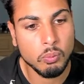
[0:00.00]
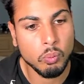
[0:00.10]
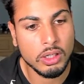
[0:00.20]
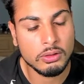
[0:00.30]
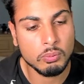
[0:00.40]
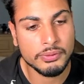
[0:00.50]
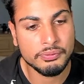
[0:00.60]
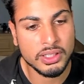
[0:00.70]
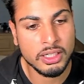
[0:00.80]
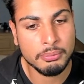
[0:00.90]
one with
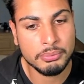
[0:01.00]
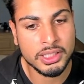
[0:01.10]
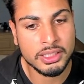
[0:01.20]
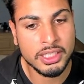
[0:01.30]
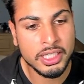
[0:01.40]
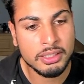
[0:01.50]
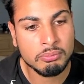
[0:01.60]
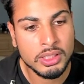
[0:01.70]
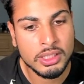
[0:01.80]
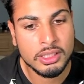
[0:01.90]
the company
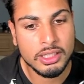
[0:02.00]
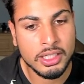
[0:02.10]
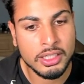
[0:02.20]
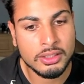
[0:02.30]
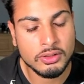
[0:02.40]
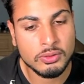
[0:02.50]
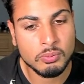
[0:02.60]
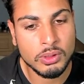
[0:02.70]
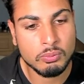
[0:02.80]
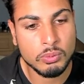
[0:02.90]
name and
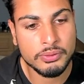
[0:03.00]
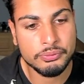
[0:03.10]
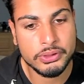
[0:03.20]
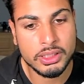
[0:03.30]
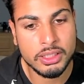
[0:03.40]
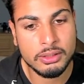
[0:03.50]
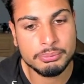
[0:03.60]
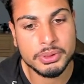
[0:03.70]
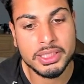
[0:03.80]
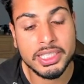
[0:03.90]
one with the
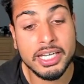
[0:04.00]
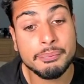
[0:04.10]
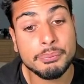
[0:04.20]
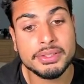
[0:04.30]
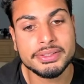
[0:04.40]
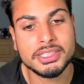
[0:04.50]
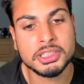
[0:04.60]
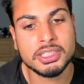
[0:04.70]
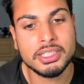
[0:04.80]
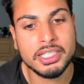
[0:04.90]
company and
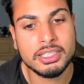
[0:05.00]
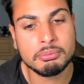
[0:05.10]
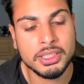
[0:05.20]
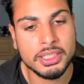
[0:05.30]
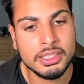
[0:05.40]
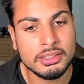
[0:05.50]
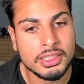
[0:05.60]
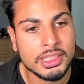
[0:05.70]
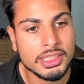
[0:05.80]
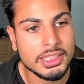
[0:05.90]
position name here.
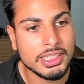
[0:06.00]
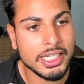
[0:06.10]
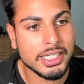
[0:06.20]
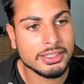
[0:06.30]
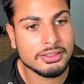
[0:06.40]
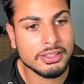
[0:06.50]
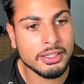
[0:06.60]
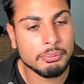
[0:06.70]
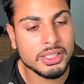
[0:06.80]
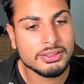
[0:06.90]
And
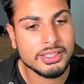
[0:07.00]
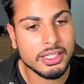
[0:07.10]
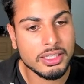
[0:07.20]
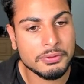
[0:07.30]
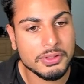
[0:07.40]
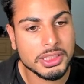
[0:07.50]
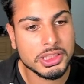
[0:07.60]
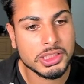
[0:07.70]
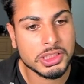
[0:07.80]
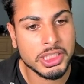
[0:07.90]
it means that if I
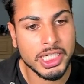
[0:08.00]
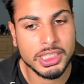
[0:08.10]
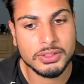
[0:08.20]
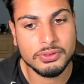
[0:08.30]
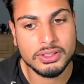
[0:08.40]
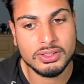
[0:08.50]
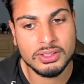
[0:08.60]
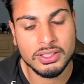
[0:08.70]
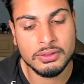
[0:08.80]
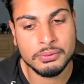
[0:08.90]
just change this,
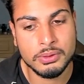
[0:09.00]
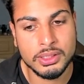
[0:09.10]
say for